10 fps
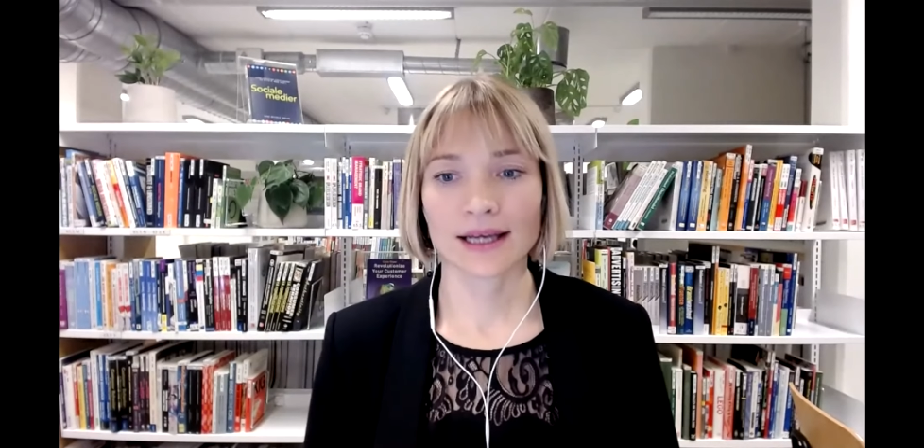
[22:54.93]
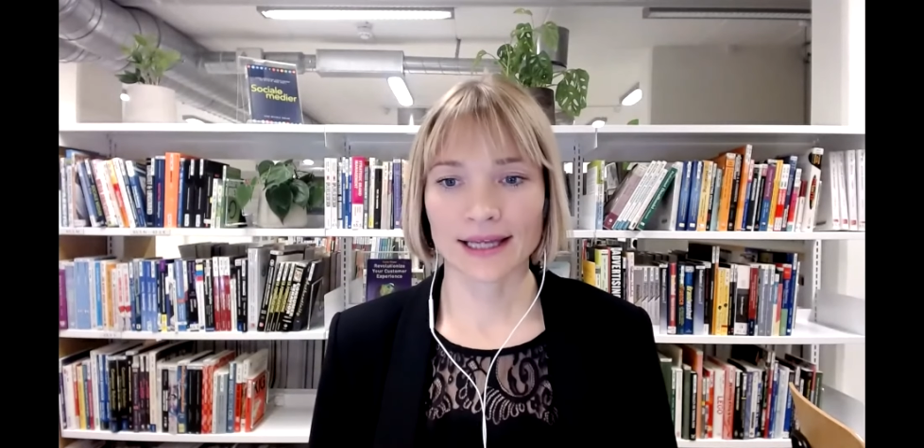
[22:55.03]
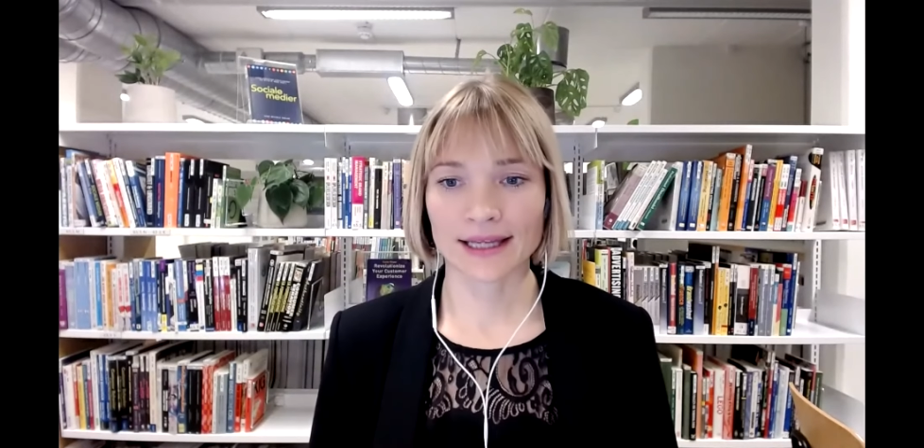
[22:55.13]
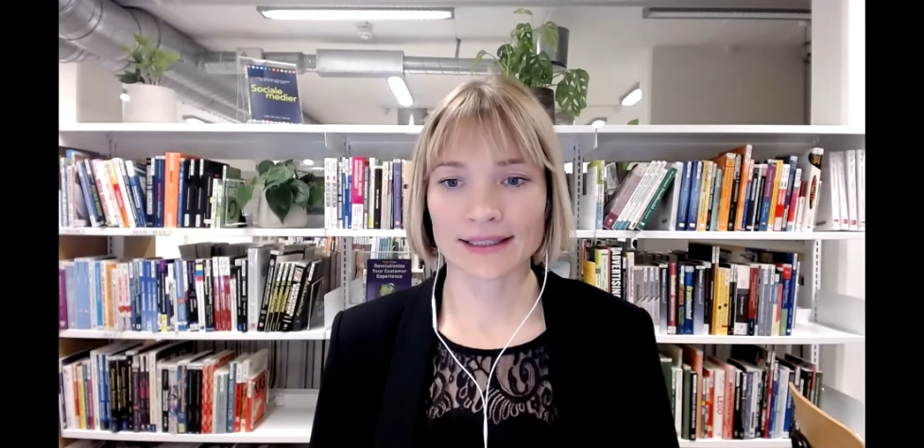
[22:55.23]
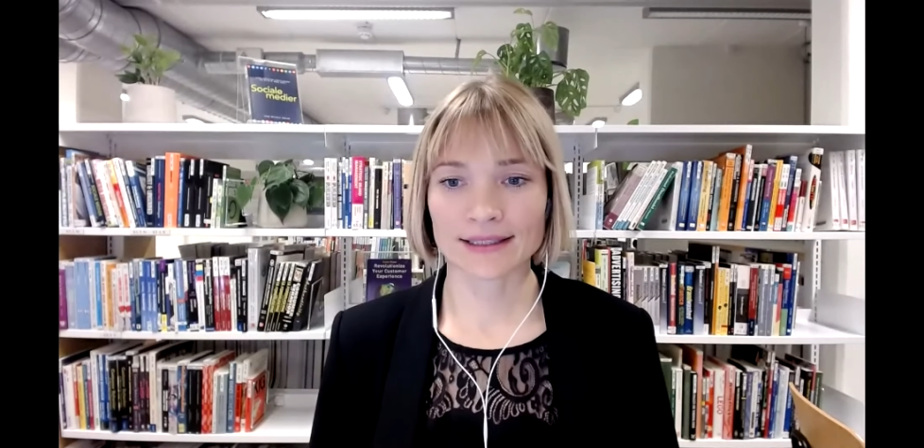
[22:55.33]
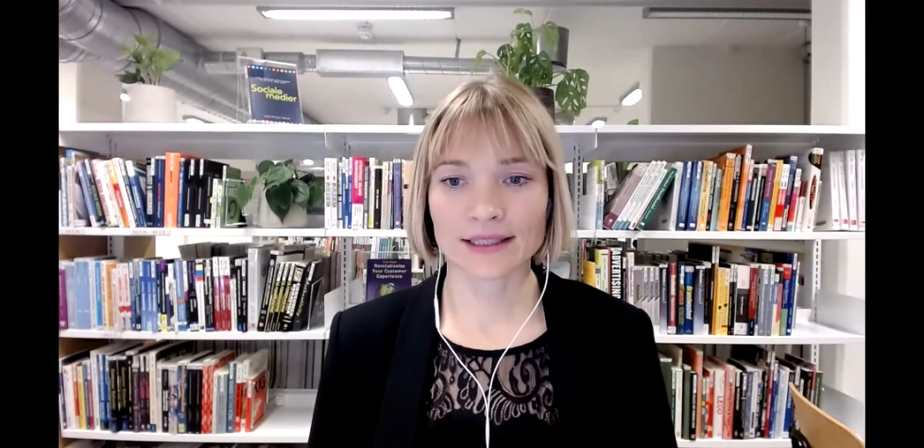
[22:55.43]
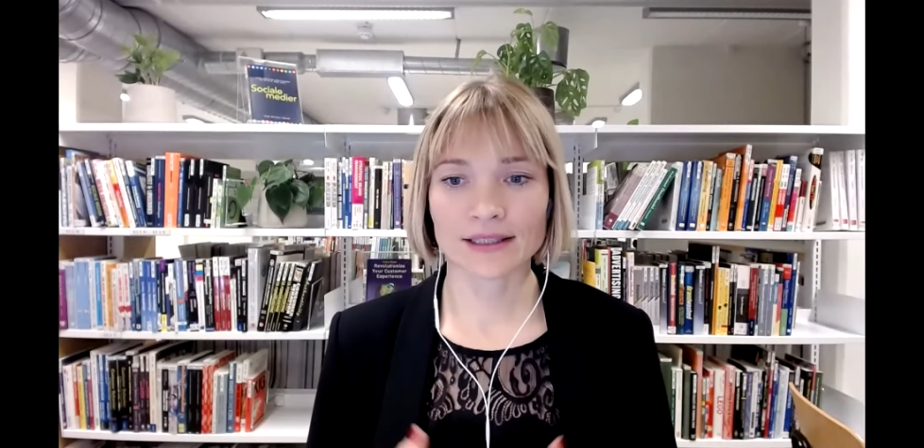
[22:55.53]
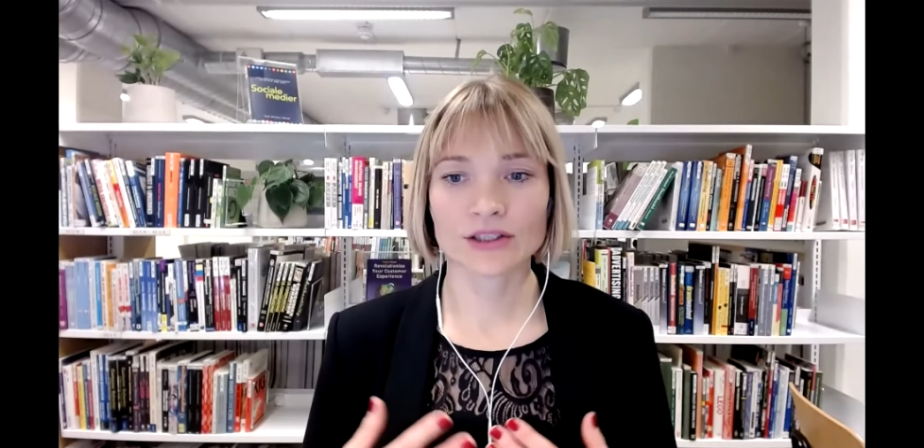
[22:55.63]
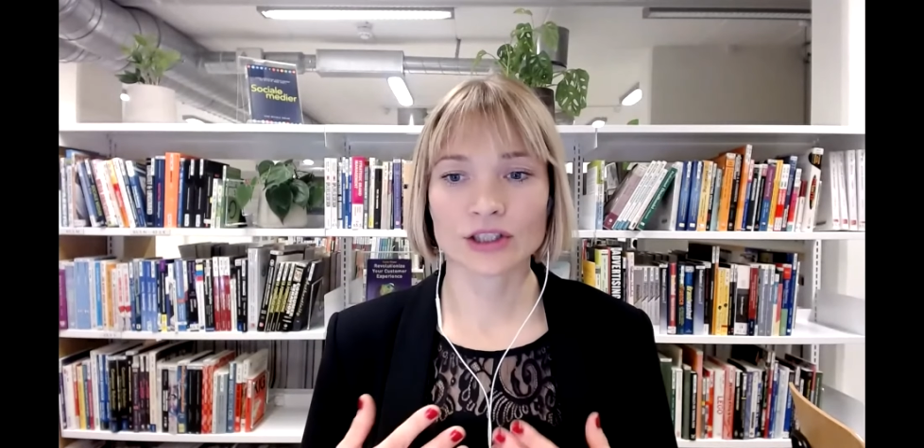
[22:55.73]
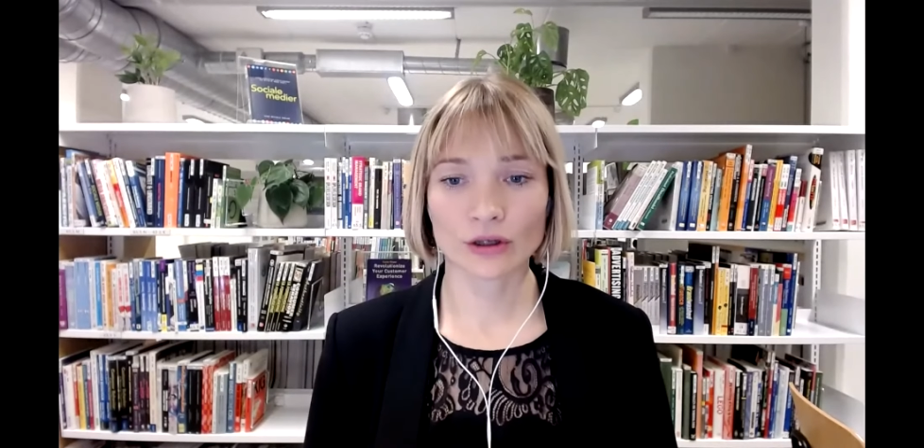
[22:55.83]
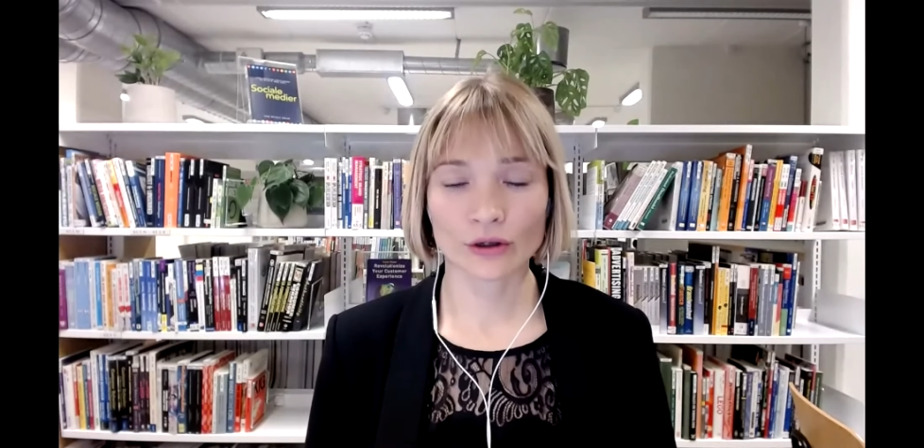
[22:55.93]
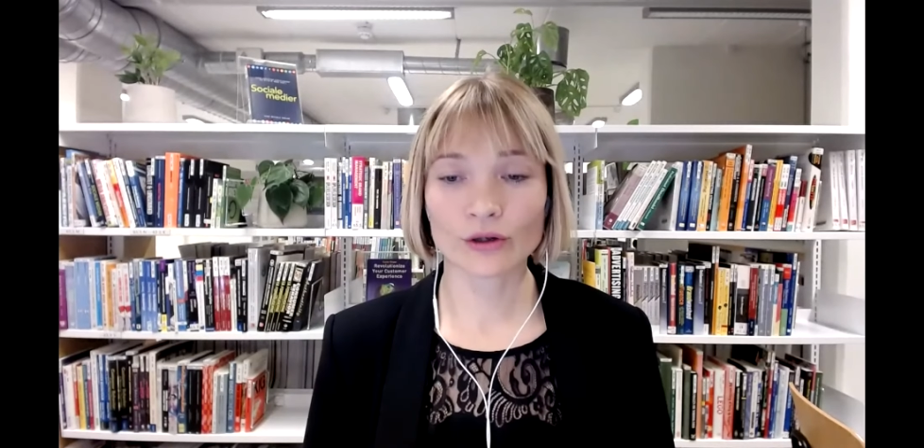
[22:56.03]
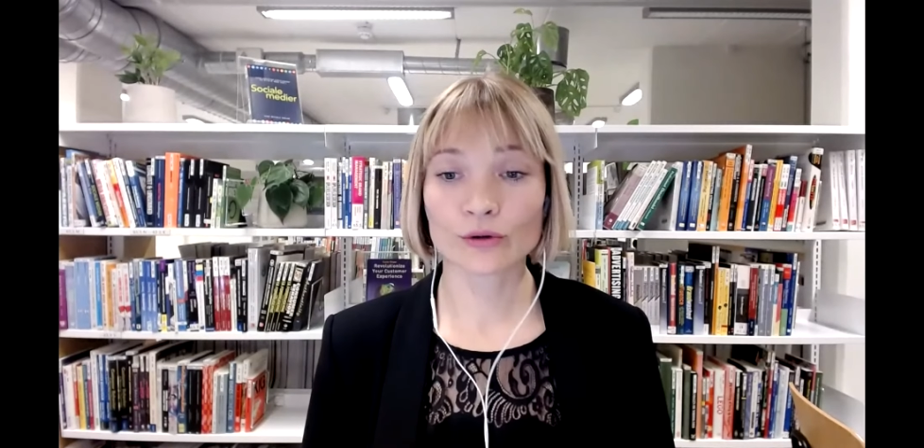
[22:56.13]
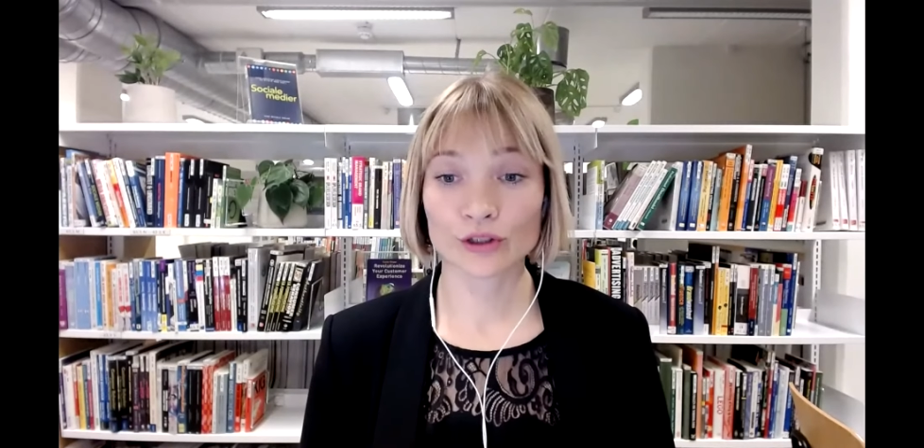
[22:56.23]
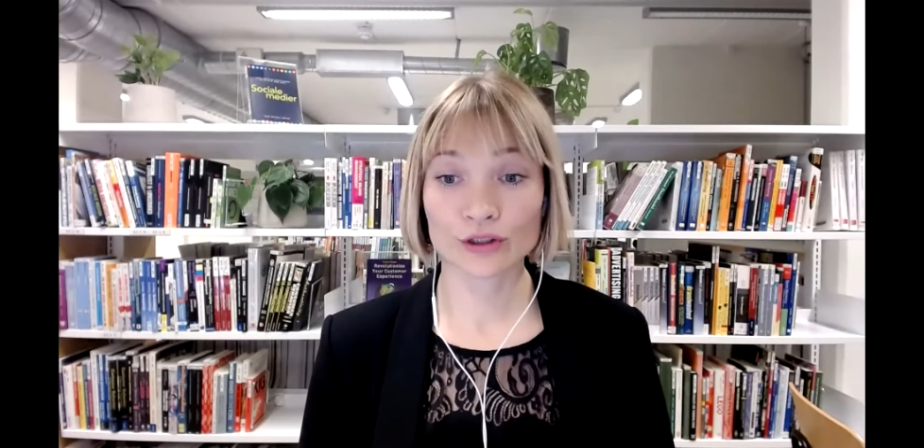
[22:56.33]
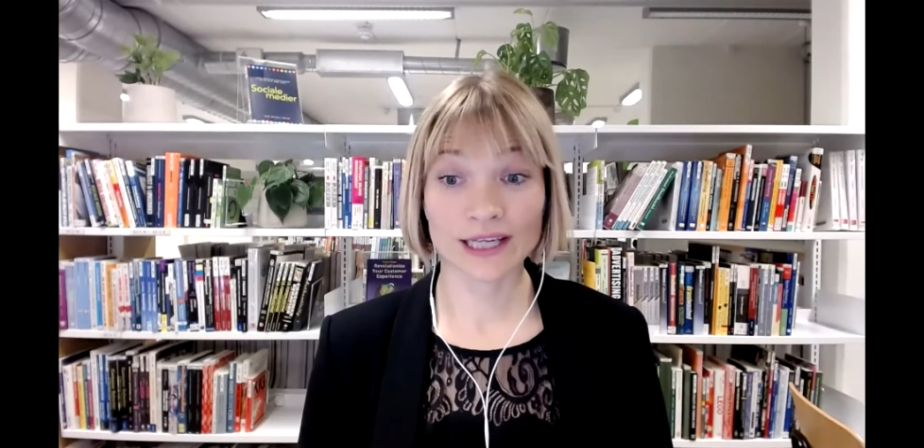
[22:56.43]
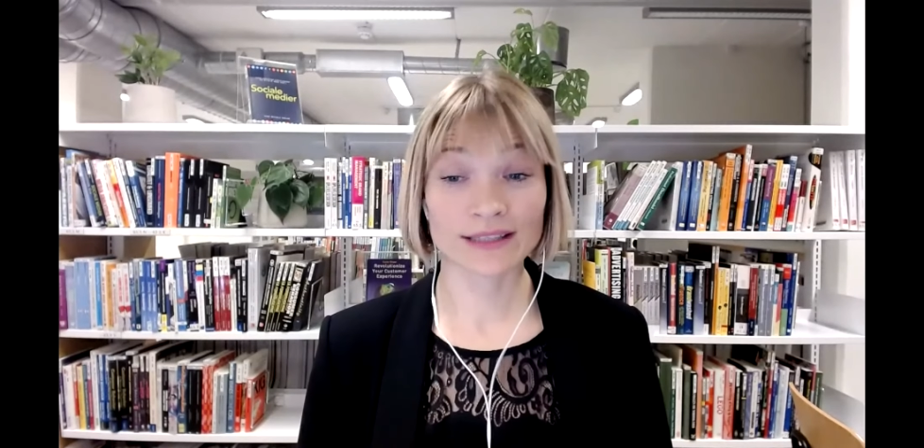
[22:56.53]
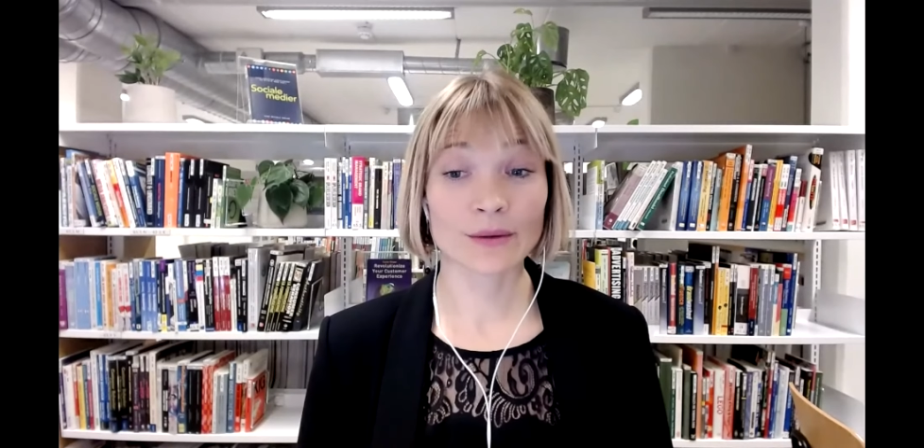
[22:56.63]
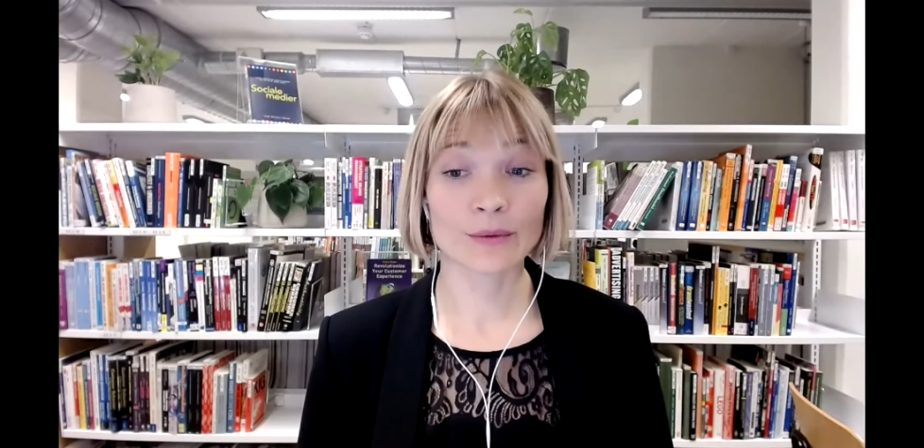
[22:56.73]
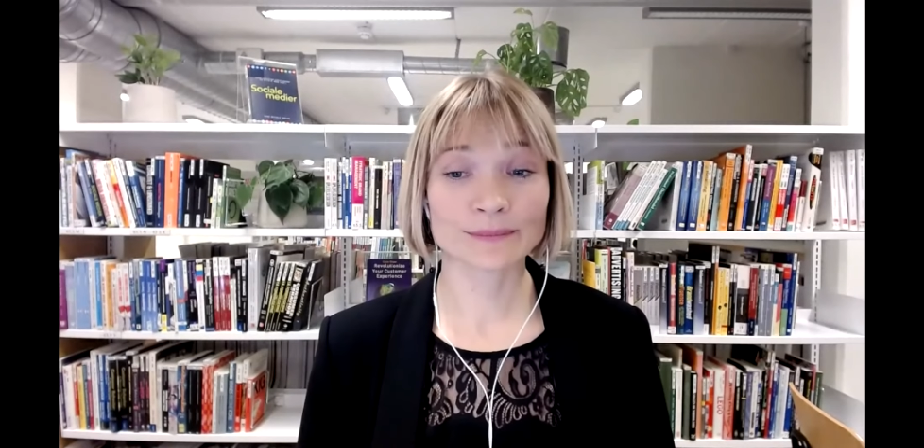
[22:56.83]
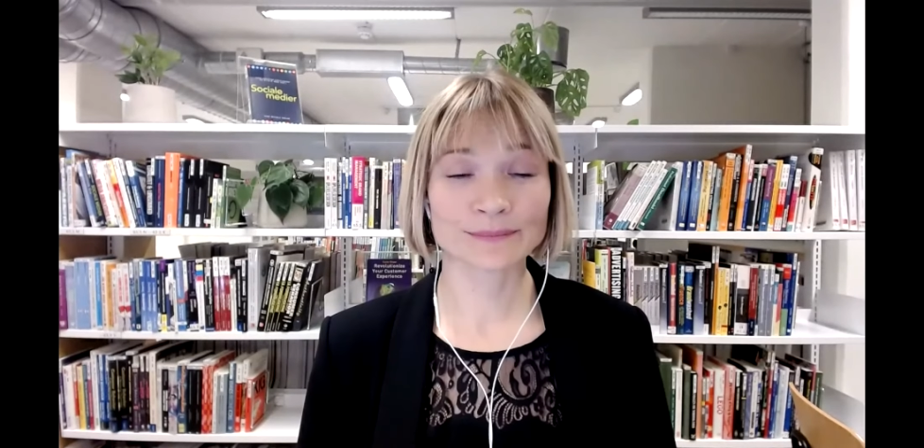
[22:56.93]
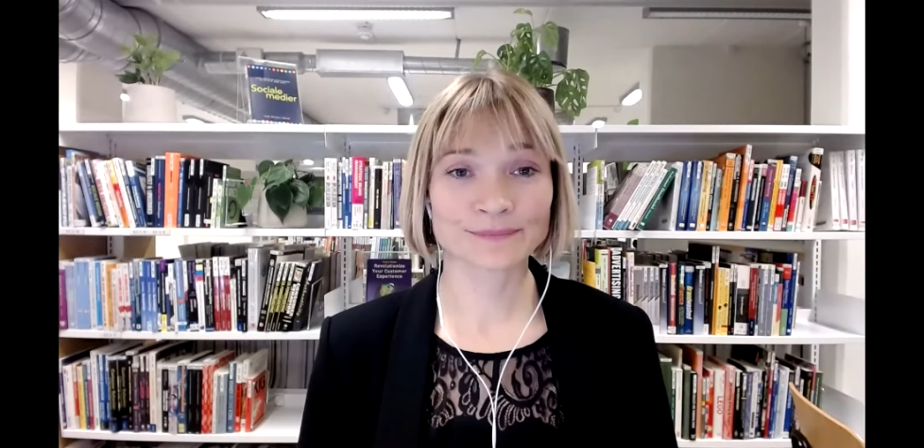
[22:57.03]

And Charlotte, could you take that one?